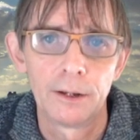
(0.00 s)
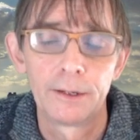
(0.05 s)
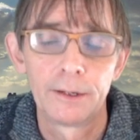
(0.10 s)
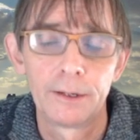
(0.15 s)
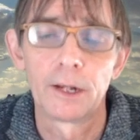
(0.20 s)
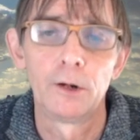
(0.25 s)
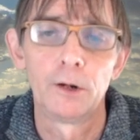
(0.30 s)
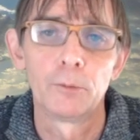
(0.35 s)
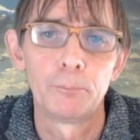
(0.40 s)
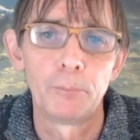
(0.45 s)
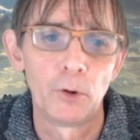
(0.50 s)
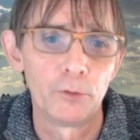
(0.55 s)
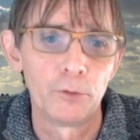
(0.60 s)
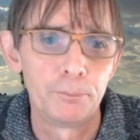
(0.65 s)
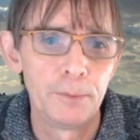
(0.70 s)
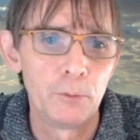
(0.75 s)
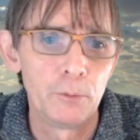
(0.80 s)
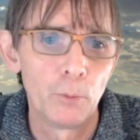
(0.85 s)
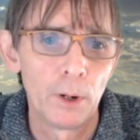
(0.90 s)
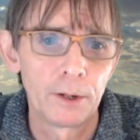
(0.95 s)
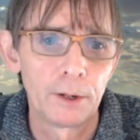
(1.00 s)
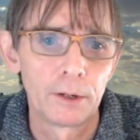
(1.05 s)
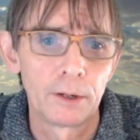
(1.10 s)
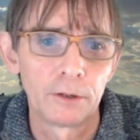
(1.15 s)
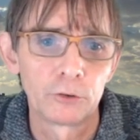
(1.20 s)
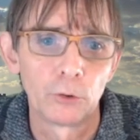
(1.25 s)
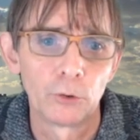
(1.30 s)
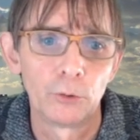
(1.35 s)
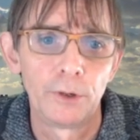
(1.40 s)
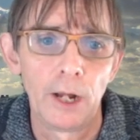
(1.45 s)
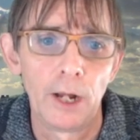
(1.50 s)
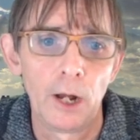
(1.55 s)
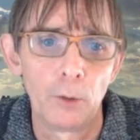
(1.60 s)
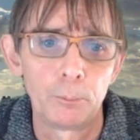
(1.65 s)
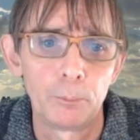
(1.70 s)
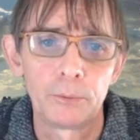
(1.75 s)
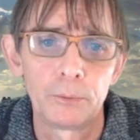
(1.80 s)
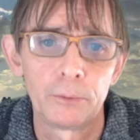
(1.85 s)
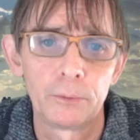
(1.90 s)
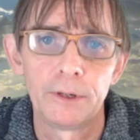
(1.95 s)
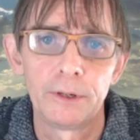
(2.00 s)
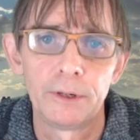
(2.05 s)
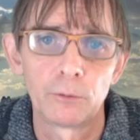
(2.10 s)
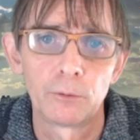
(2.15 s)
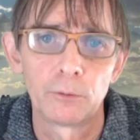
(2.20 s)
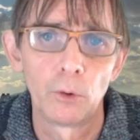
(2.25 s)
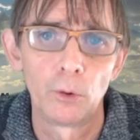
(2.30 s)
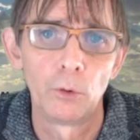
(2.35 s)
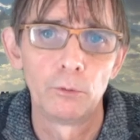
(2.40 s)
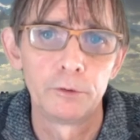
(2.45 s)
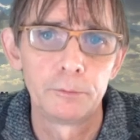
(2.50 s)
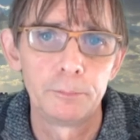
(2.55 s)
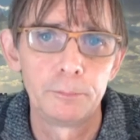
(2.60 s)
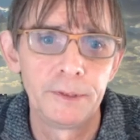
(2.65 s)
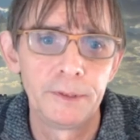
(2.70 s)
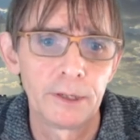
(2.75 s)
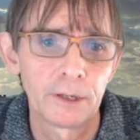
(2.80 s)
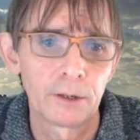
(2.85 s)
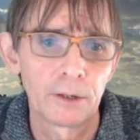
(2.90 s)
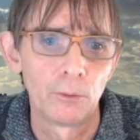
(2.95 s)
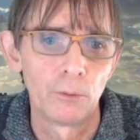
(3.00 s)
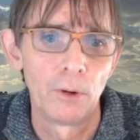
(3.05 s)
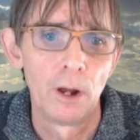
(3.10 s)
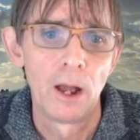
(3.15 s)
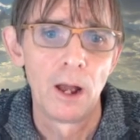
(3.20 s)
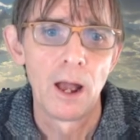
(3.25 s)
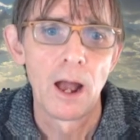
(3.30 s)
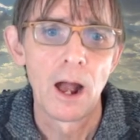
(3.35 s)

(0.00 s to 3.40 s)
They cannot both be 1, so the output here will always be 0.